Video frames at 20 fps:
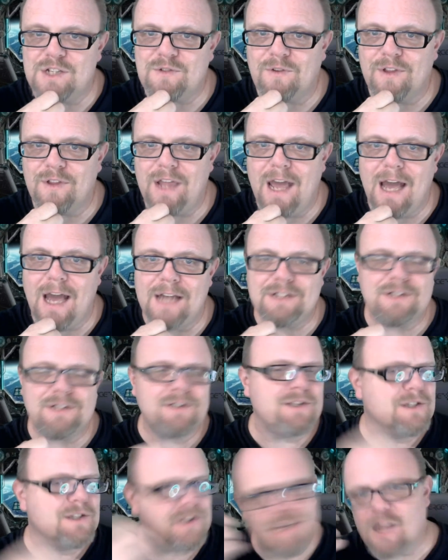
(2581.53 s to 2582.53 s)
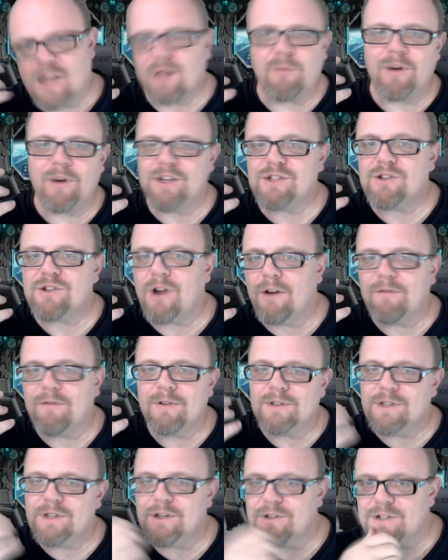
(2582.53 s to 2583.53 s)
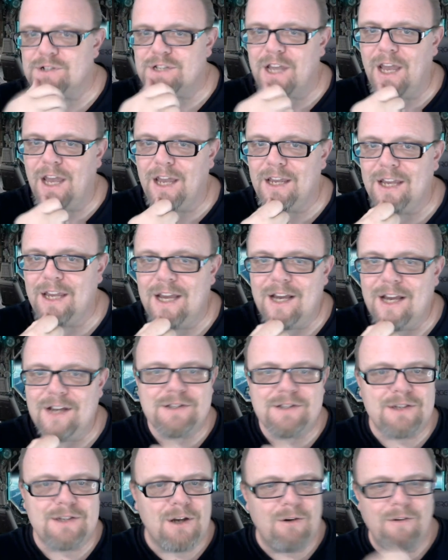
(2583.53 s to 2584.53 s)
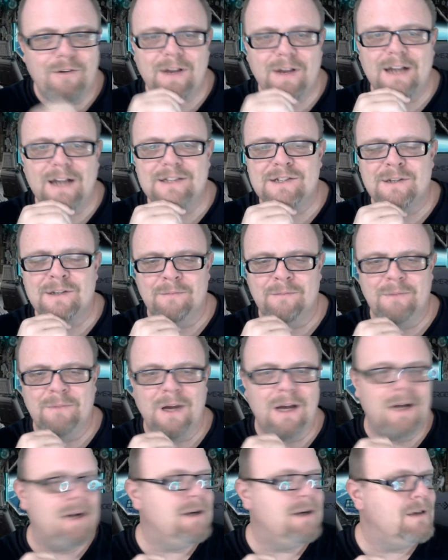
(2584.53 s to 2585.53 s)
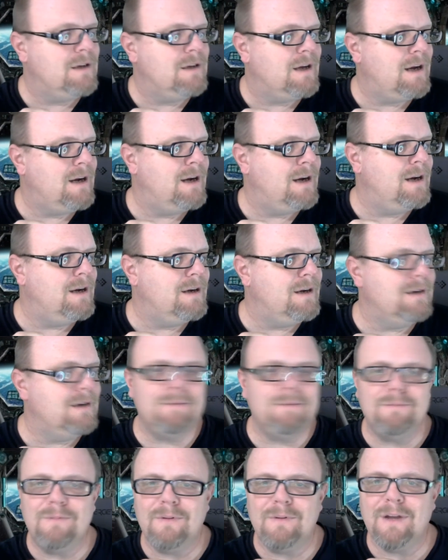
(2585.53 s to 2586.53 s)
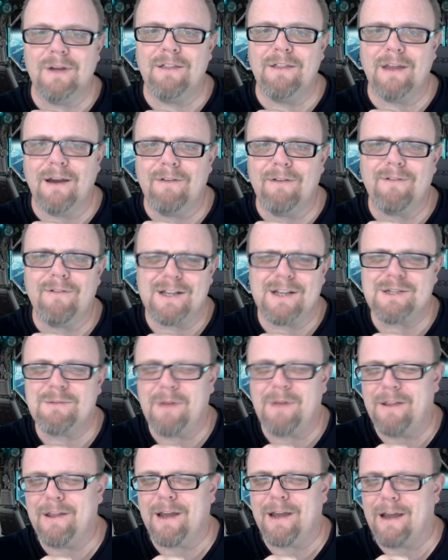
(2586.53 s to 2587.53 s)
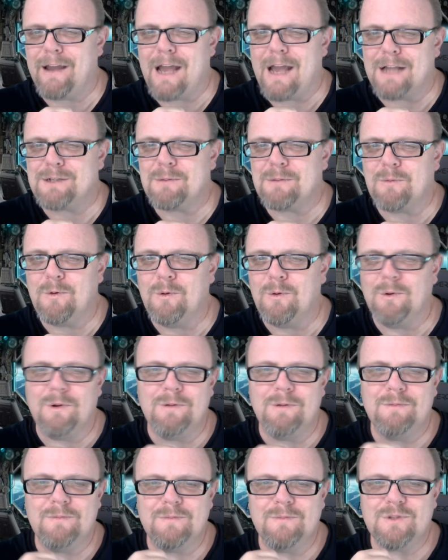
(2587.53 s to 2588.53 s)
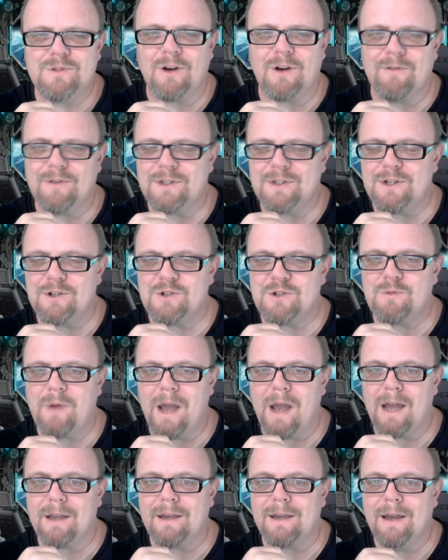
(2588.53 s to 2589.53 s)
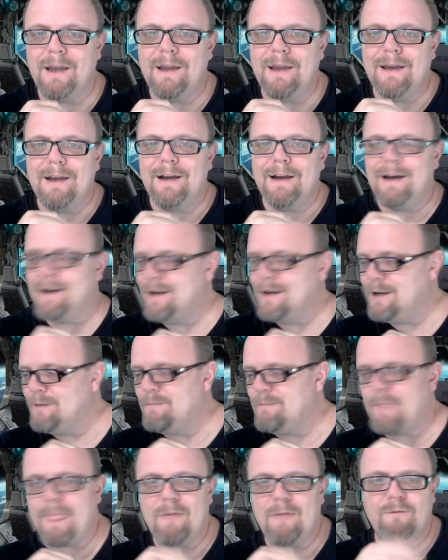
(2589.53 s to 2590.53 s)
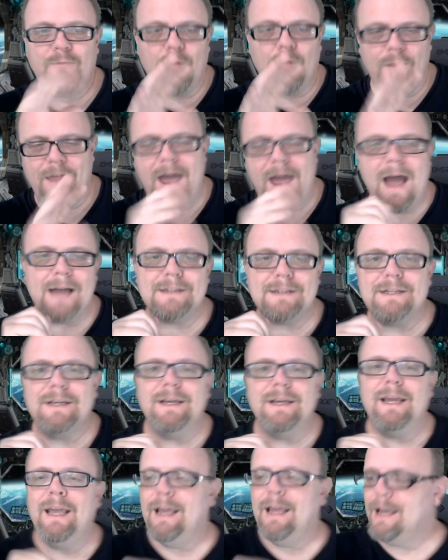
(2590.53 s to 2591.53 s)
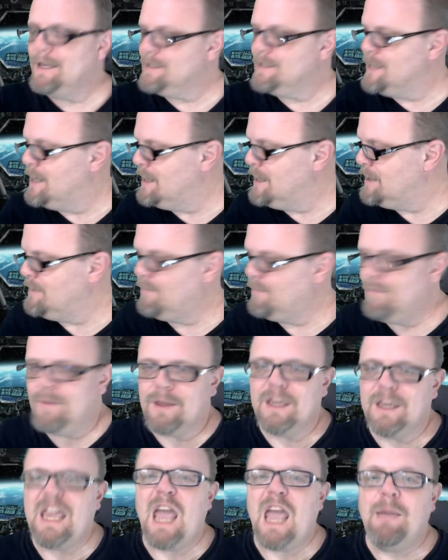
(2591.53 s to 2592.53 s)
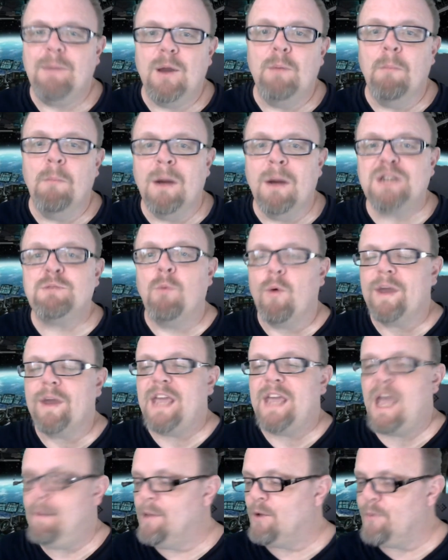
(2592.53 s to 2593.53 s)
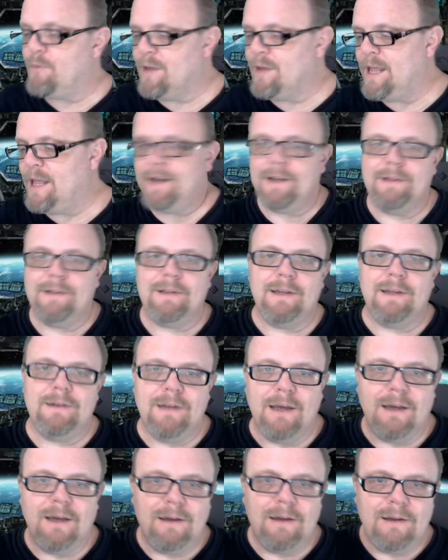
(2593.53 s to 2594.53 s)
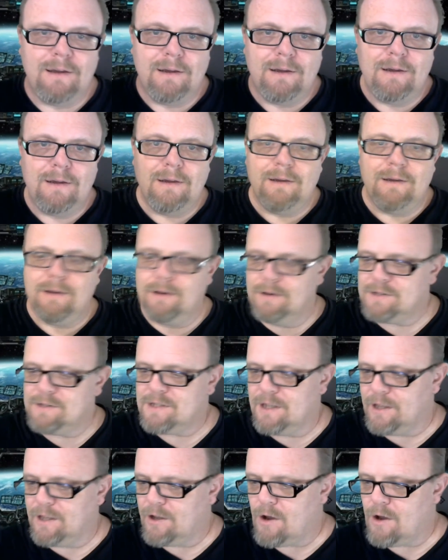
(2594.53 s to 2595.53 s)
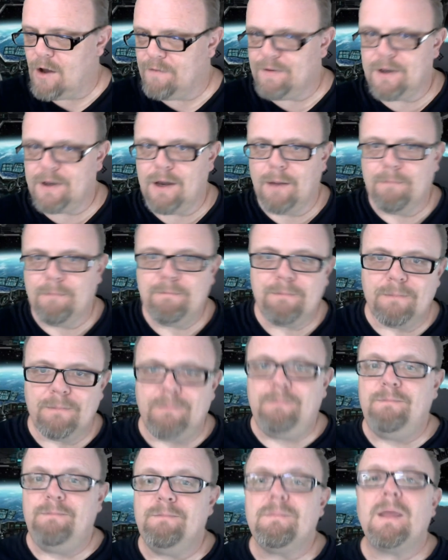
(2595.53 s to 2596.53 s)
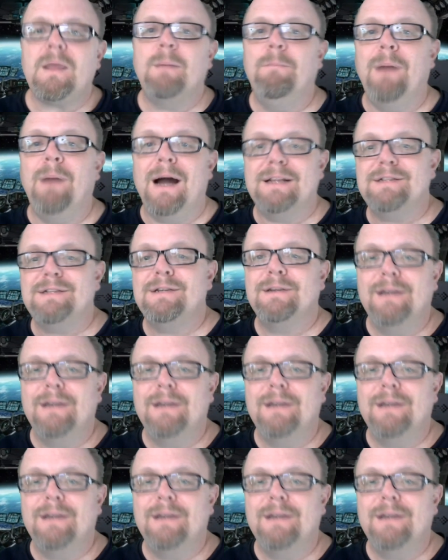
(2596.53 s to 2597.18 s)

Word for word: for that just to celebrate Star Frontiers Day. So I've got some, I think I got some cool Star Frontier swag for that, and gaming, much more gaming related than the, you know, silly coffee cup. But